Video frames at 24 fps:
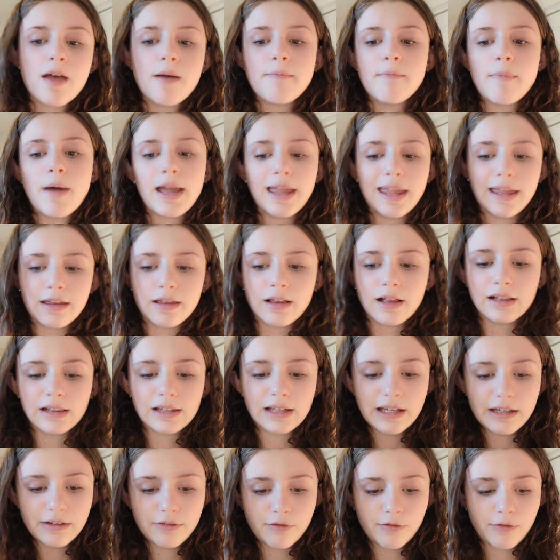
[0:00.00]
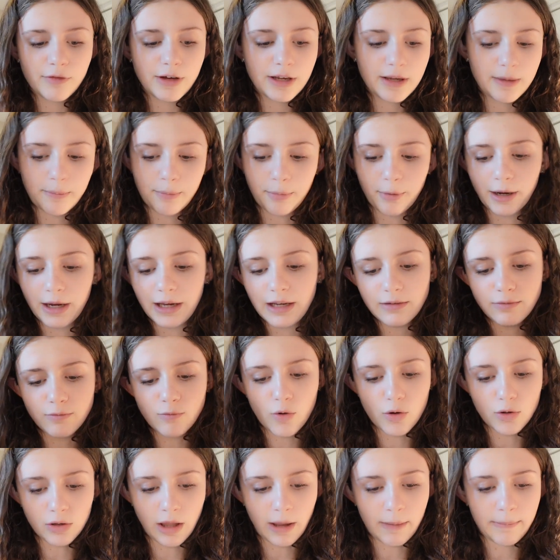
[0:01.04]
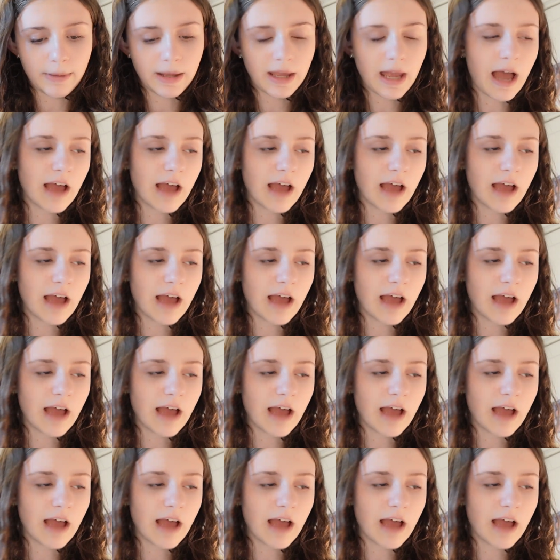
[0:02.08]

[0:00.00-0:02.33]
my clean freak brain won't let me.